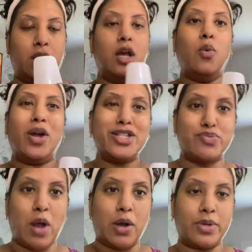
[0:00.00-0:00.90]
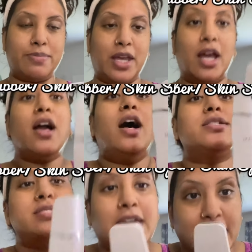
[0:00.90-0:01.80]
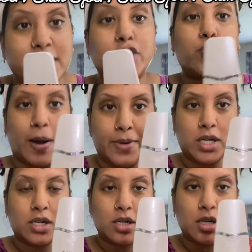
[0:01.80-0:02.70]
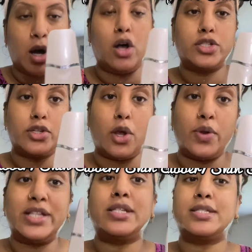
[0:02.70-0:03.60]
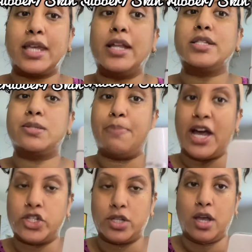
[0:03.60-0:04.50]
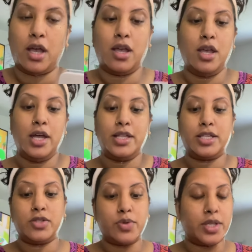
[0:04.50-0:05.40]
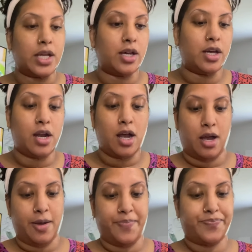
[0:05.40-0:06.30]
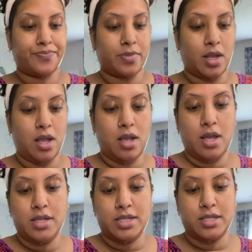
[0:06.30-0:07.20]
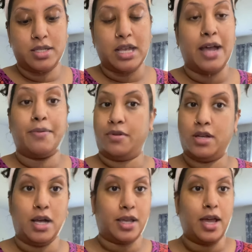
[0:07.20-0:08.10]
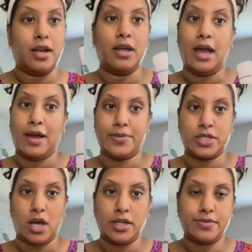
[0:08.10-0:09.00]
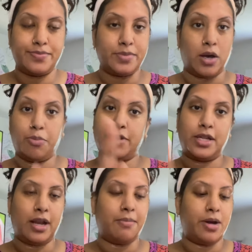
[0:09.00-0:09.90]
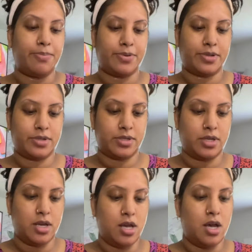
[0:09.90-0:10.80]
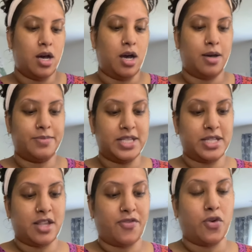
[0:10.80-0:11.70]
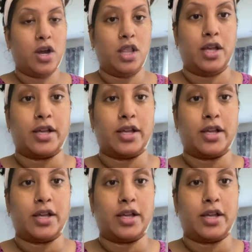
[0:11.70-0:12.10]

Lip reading: What is wrong with me? A skin scrubber, also known as a skin spatula. This is really good. This is Amazon. I'll put the name up. This is for like